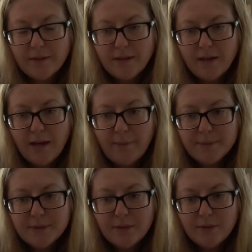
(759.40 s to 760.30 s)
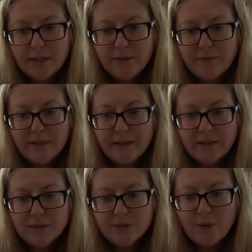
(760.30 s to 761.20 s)
Are absolutely lovely.
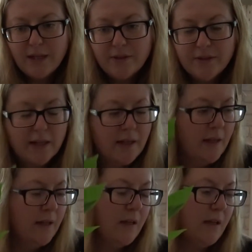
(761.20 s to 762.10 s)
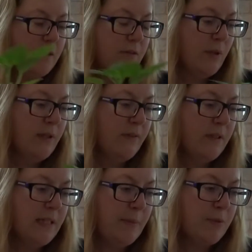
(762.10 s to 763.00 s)
They're so healthy. And one of the
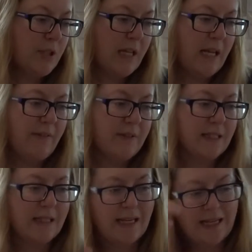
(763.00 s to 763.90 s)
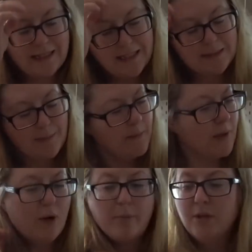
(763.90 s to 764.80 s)
tips she gave is, again, this may be
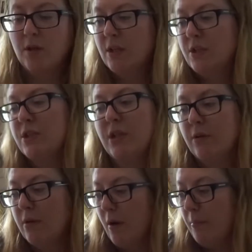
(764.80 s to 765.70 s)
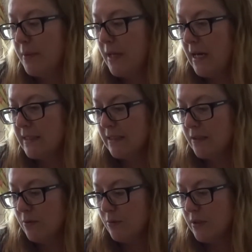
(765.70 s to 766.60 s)
common knowledge to you lot, but I
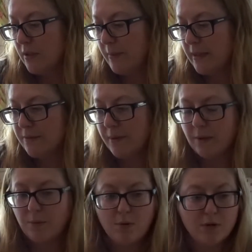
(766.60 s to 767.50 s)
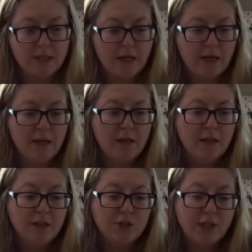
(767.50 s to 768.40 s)
didn't know that the best way to water
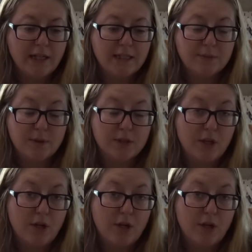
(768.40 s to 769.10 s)
chilies was